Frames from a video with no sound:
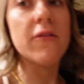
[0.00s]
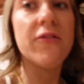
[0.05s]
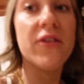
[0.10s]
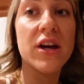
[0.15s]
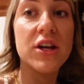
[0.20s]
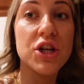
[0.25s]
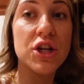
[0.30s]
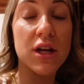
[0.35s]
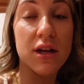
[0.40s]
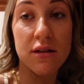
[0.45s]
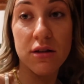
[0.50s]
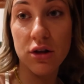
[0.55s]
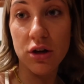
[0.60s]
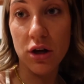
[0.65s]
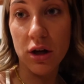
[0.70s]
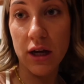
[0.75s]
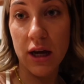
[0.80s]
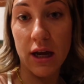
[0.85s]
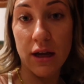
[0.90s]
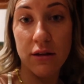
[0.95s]
fish is
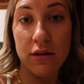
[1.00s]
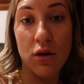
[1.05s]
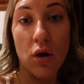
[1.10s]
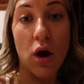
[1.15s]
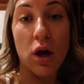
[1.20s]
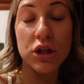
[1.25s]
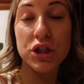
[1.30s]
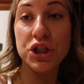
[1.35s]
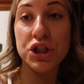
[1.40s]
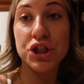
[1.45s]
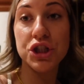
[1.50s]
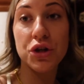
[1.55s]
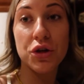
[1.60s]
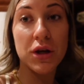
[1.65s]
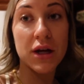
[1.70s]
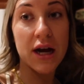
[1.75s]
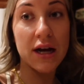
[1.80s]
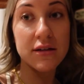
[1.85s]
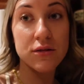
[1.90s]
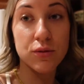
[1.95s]
cooking. So I'll just show
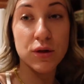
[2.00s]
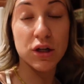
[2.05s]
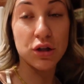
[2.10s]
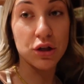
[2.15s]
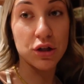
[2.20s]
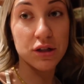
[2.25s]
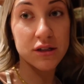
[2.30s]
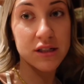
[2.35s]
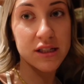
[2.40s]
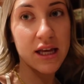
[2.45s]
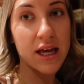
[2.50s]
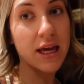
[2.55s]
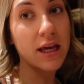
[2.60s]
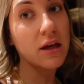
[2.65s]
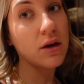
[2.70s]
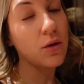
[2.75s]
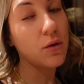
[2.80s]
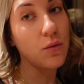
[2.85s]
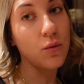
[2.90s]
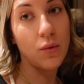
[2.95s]
you guys what it looks like
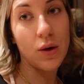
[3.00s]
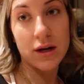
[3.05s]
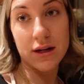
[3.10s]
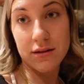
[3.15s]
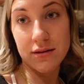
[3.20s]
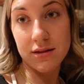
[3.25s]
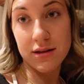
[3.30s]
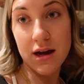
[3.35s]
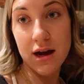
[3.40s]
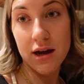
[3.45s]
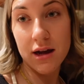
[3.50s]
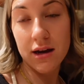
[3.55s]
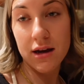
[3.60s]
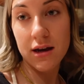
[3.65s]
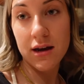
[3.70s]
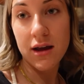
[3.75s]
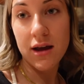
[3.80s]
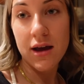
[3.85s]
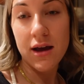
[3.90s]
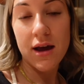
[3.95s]
when it's done,
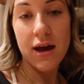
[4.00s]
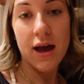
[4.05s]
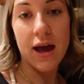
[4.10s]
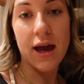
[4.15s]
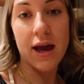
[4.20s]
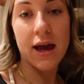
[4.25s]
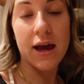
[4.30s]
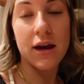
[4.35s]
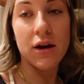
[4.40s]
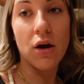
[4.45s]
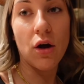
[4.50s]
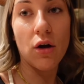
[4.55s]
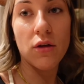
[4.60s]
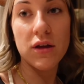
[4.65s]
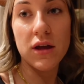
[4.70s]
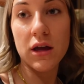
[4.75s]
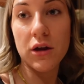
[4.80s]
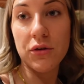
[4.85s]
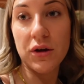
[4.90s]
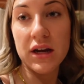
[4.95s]
and all
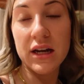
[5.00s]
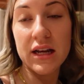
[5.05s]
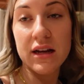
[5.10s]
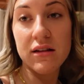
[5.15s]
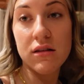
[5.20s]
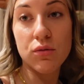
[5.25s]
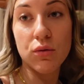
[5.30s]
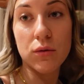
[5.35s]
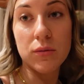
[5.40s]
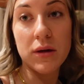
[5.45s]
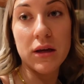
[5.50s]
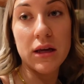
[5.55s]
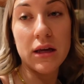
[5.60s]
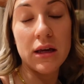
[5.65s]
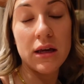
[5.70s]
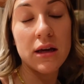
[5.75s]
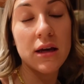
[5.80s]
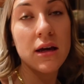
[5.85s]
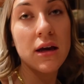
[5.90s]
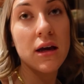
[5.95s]
the ingredients will
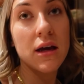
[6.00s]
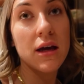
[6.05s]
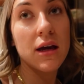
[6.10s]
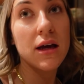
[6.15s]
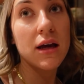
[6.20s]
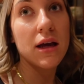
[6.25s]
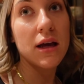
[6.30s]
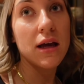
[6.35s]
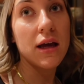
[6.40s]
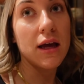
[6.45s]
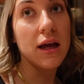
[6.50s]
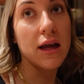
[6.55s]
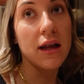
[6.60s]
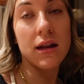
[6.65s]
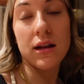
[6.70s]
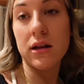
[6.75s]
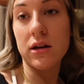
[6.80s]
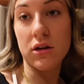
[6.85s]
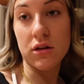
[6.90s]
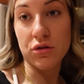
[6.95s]
be
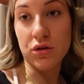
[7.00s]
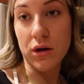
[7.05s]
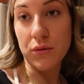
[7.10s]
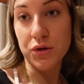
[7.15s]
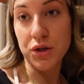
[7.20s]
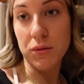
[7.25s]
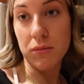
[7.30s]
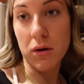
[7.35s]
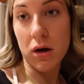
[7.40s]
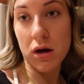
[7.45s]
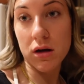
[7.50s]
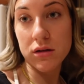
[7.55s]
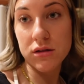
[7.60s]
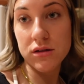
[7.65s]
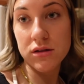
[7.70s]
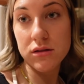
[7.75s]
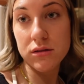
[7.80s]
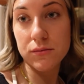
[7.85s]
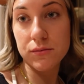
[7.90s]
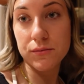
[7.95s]
in the description
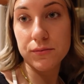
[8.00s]
box.